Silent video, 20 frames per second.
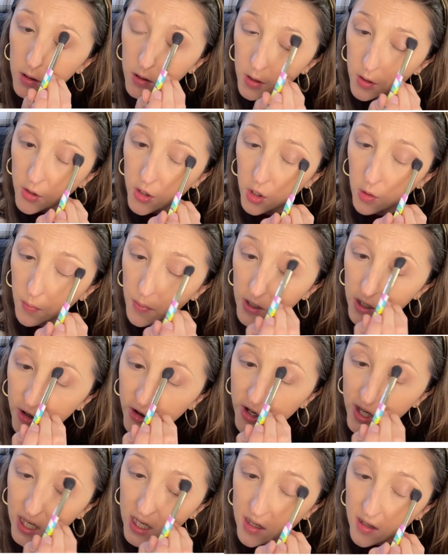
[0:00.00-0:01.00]
taupey
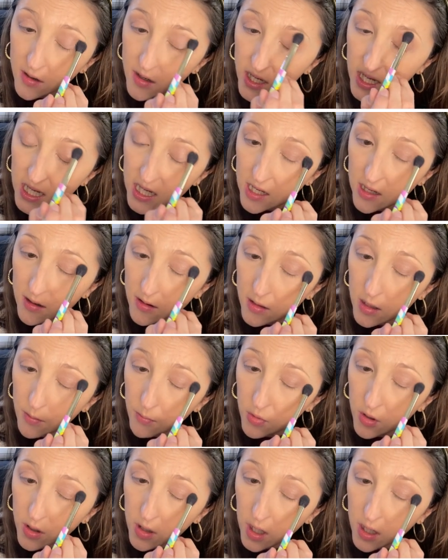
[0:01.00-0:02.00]
shade Tease, and I'm
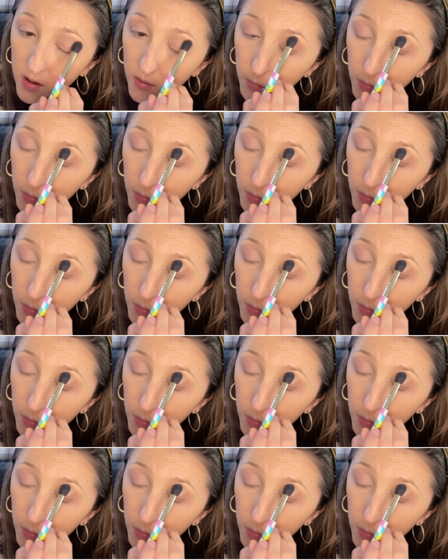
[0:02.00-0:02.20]
just kind of